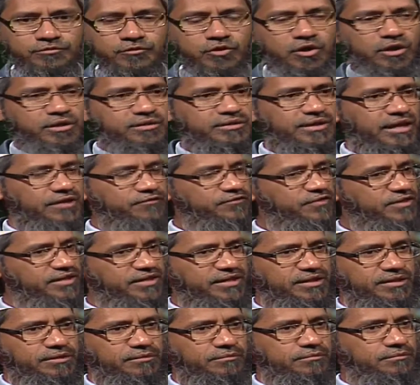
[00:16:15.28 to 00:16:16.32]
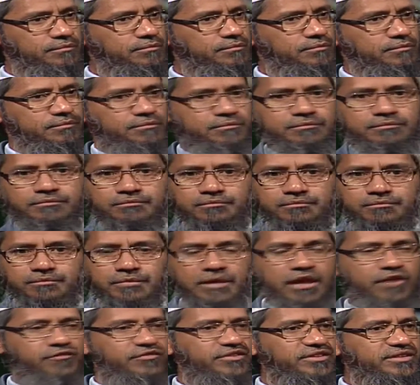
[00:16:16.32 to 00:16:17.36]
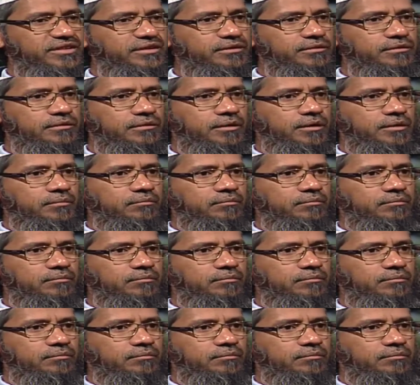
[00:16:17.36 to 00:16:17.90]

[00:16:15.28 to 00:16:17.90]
not tight fitting, everything.